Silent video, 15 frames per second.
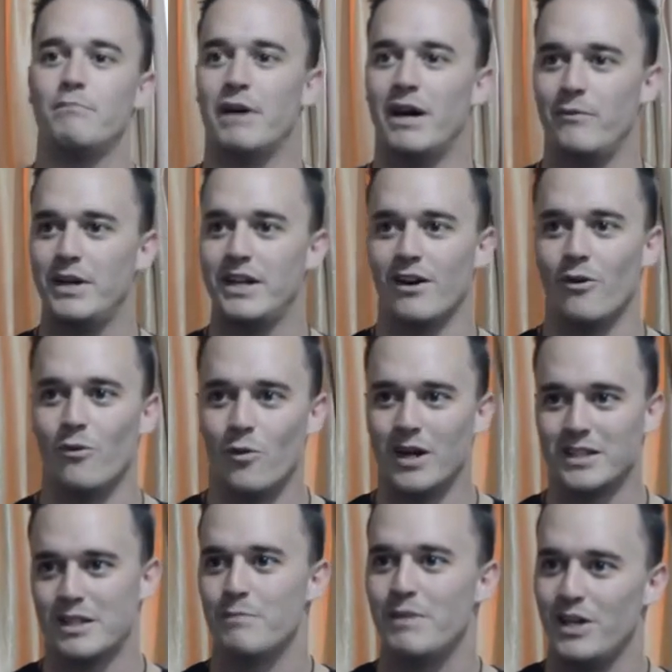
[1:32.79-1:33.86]
but we don't
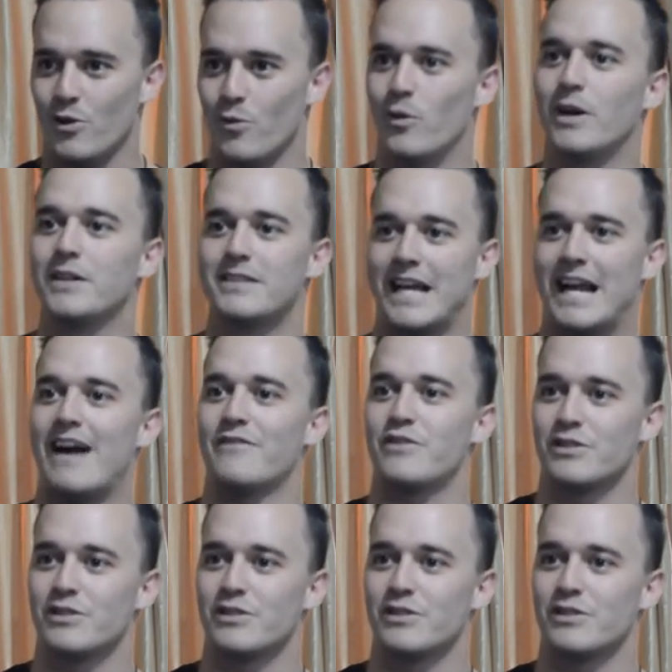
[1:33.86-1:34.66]
want to be the ones that have